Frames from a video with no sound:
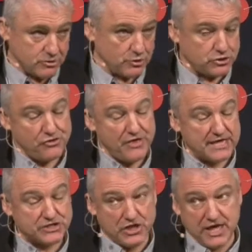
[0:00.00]
I'm doing
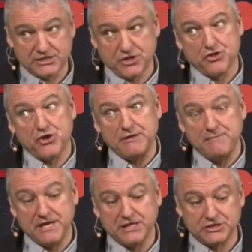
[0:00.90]
2,000 years in 30
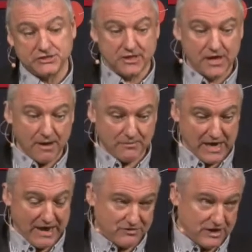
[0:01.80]
minutes, I'm
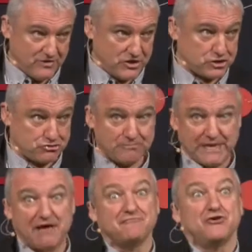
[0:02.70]
going to have to give you the stripped
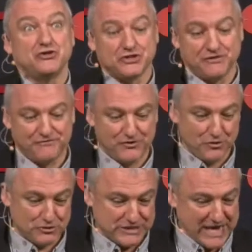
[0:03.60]
down version for
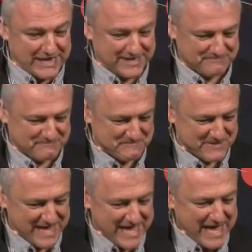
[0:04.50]
your sake.
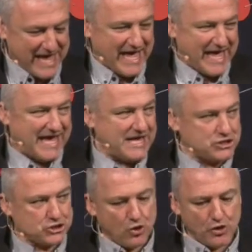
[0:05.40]
Uh, in
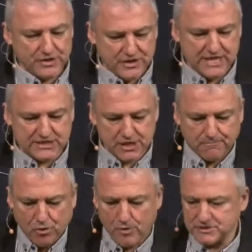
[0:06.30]
short, these are the
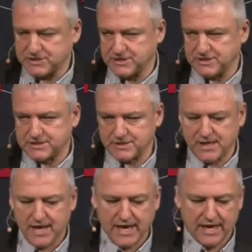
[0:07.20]
promises
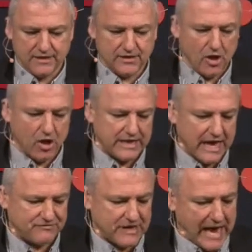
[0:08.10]
uh, God
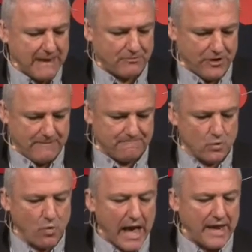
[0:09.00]
gave to Abraham.
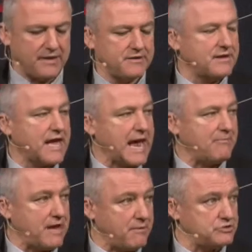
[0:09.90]
One,
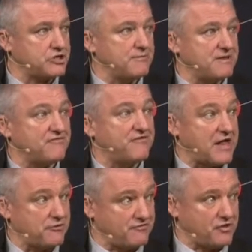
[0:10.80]
Abraham was going to be the
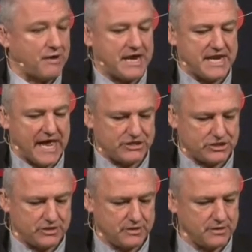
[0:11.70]
father of a great
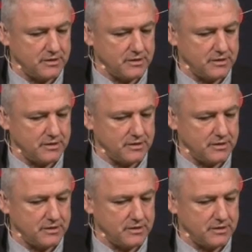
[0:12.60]
nation.